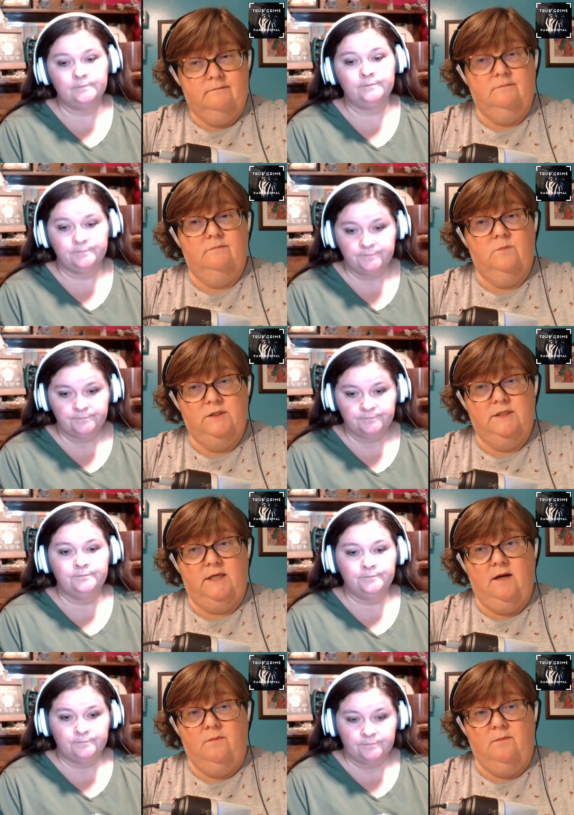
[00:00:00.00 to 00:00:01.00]
Speaker 1: More to
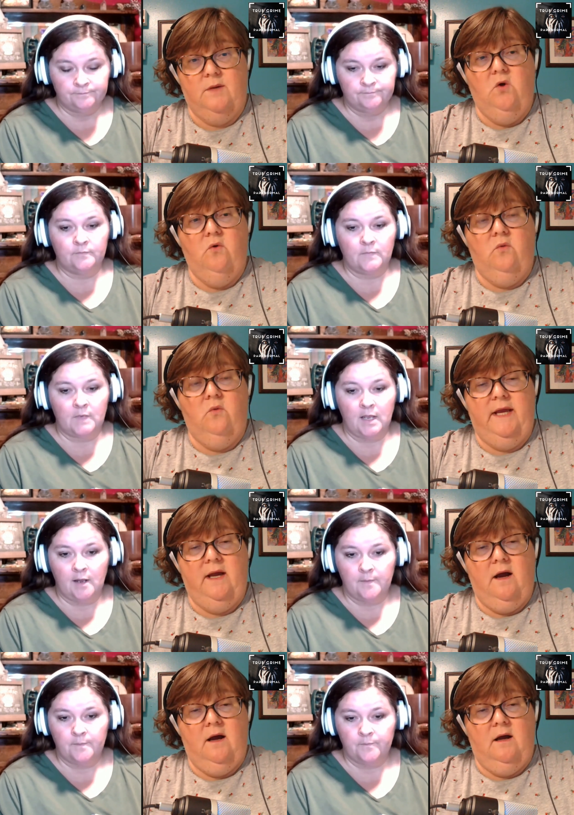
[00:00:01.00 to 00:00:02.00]
come. We yeah.
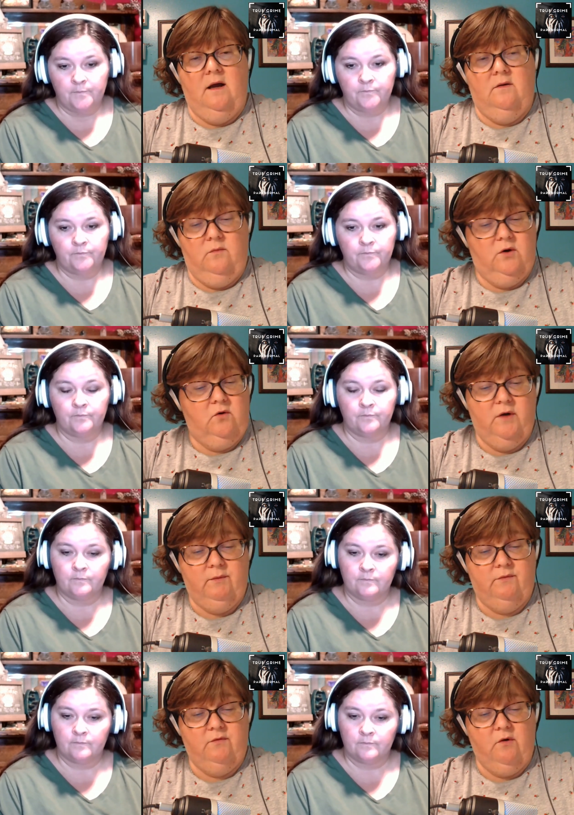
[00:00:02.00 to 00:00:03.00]
uh real quick
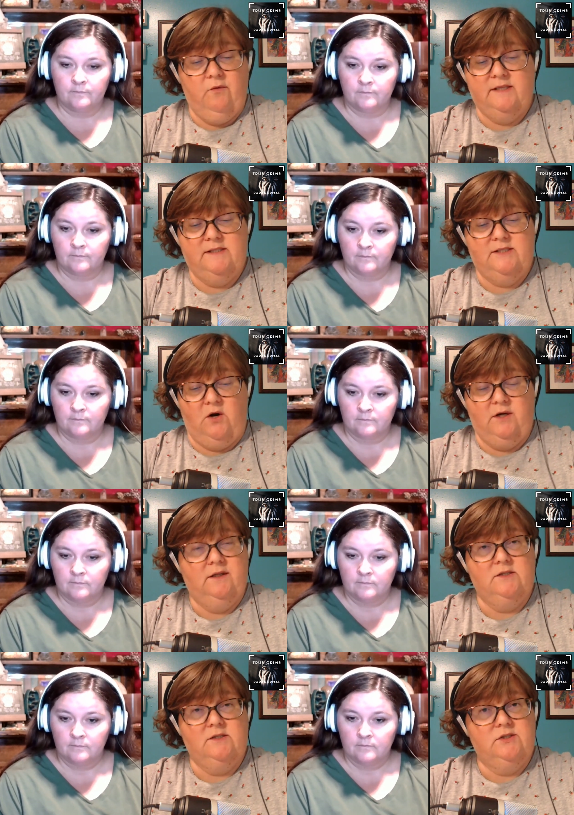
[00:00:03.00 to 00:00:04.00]
before we get started,
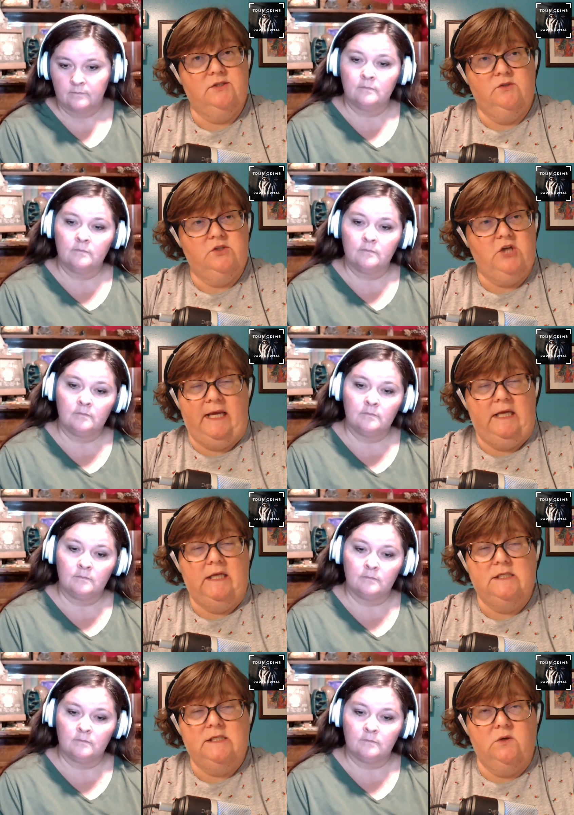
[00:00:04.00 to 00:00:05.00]
let's just do a
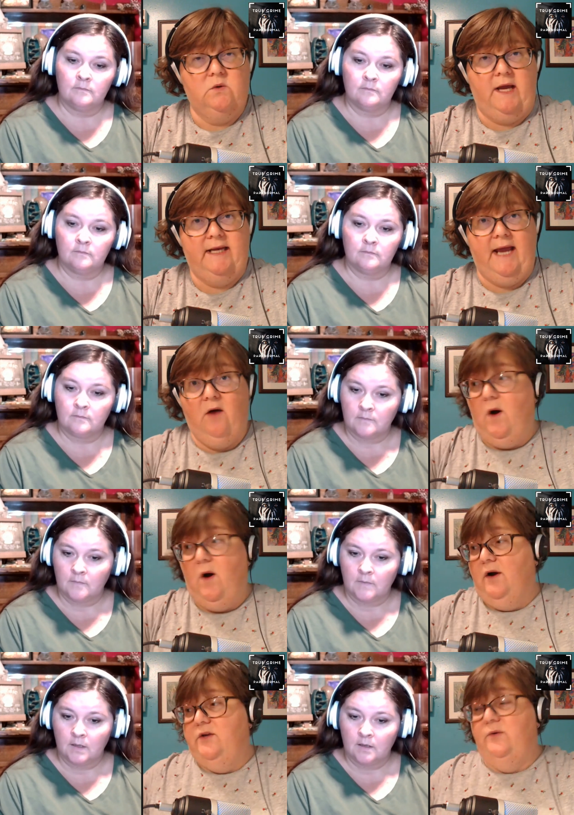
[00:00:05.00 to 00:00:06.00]
check-in. So Katie, how are
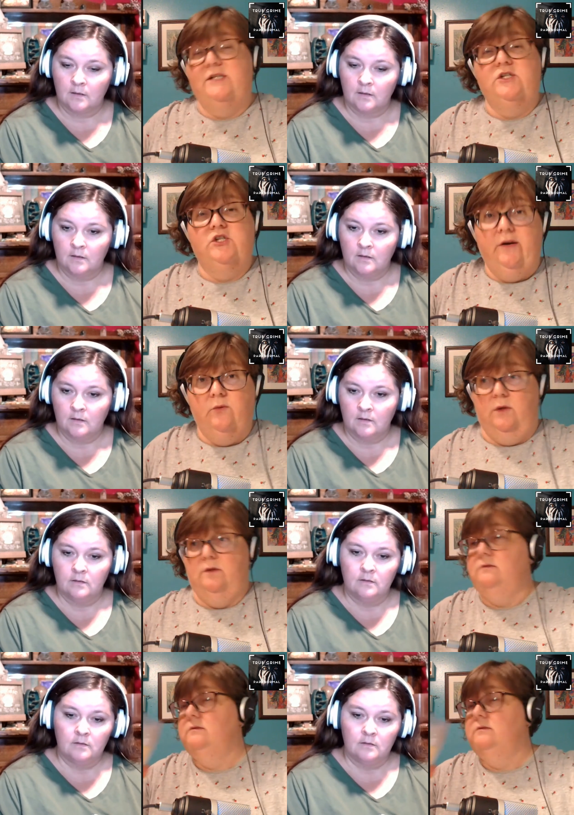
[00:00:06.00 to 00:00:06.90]
you in general?